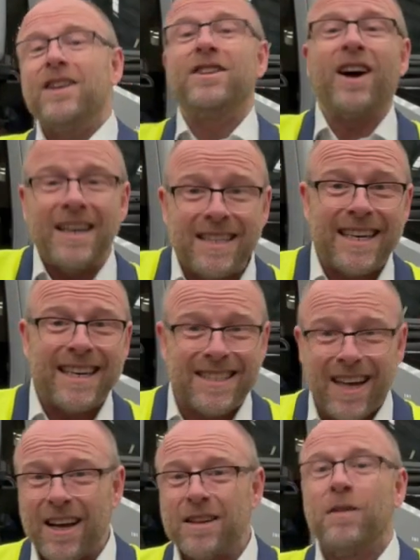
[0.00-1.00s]
19
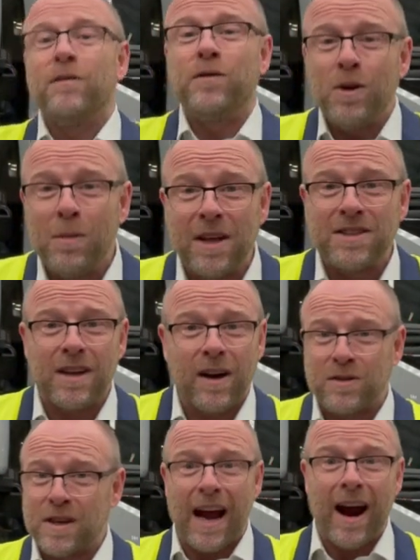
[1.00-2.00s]
ton, few months
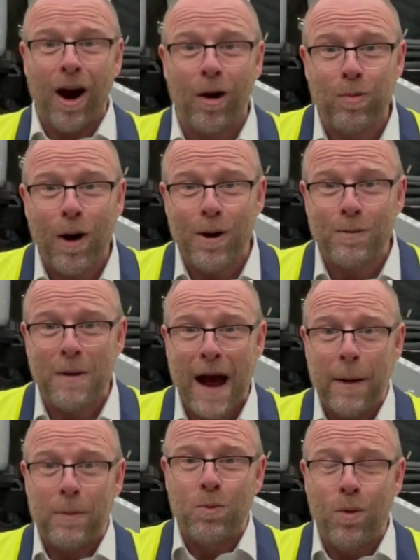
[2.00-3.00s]
after that. A
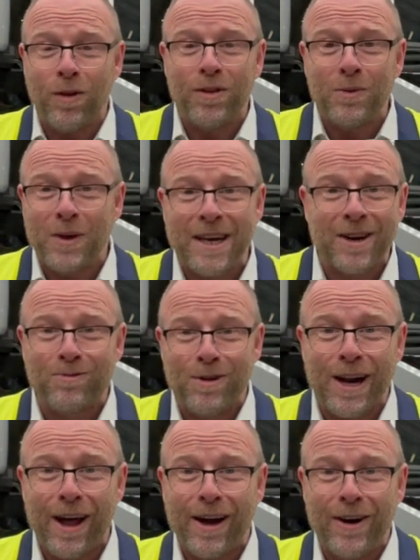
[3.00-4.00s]
roadmap, one that we can
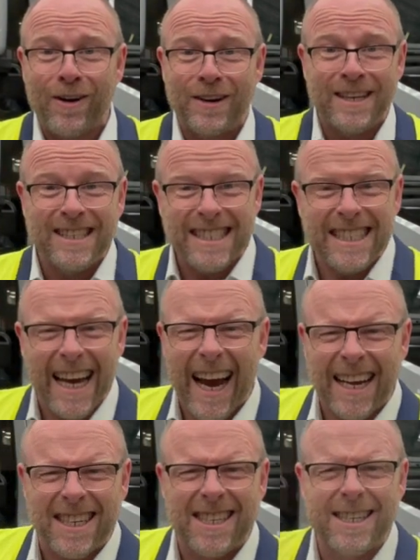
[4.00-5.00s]
rely on.
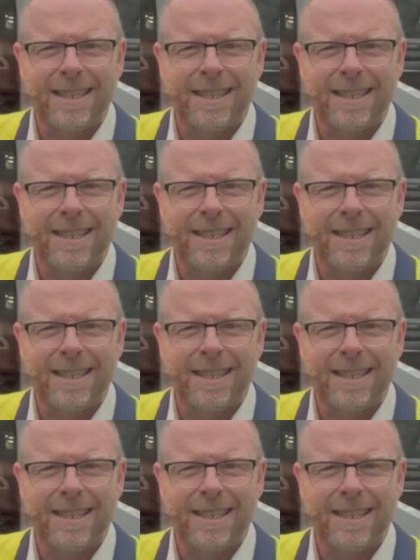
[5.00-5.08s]
Yes.